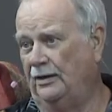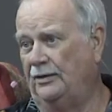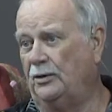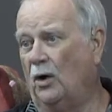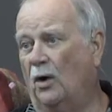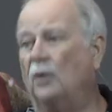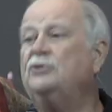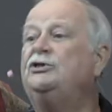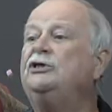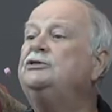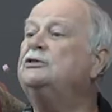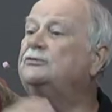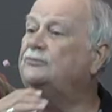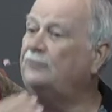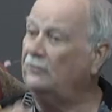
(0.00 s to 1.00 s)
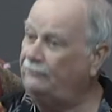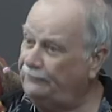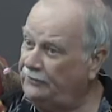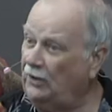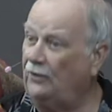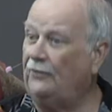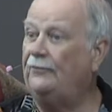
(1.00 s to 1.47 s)
No, Jesus
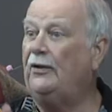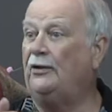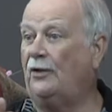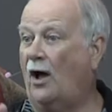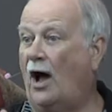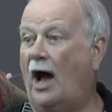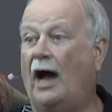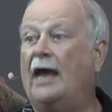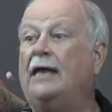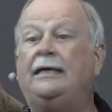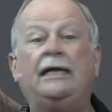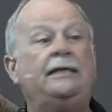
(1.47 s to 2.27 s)
fulfilled the law and he